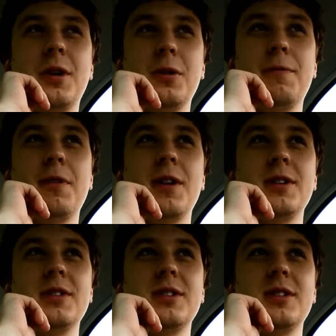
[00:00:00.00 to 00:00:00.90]
curly
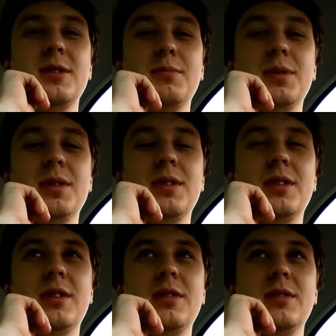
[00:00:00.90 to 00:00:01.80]
fries?" But
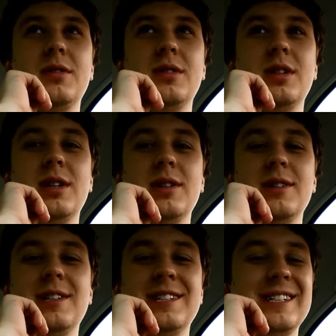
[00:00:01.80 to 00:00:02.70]
yeah,
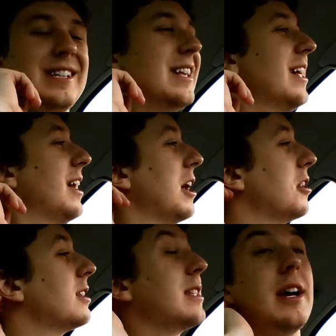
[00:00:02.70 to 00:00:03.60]

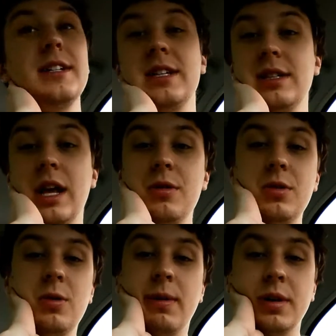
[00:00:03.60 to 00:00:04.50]
the sizes. I
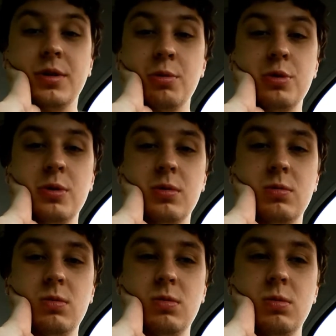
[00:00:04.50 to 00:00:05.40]
don't know if I showed
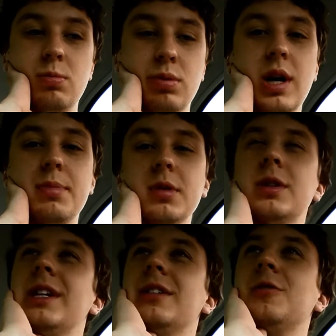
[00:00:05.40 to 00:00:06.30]
you
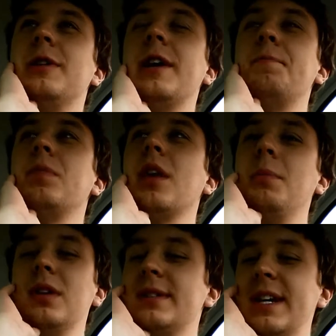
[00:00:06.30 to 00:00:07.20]
properly yesterday,
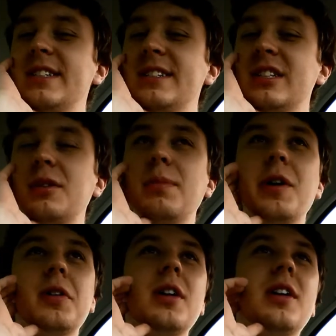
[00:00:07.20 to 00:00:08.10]
but the sizes in
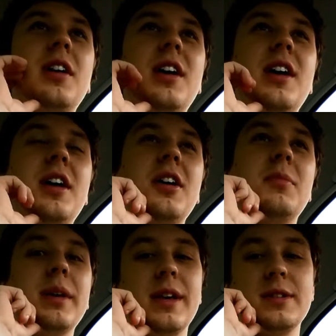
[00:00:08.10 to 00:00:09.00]
America.
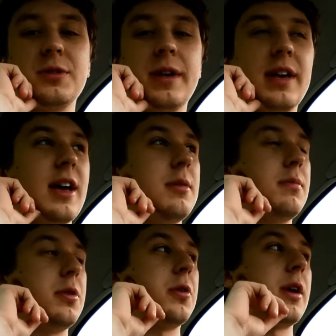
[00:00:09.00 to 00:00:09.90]
Like yesterday
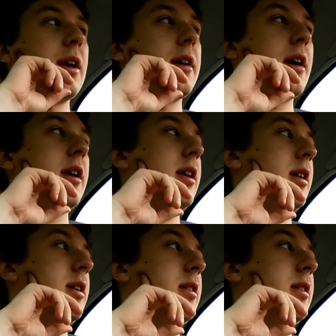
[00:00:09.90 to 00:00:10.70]
at Burger King, I got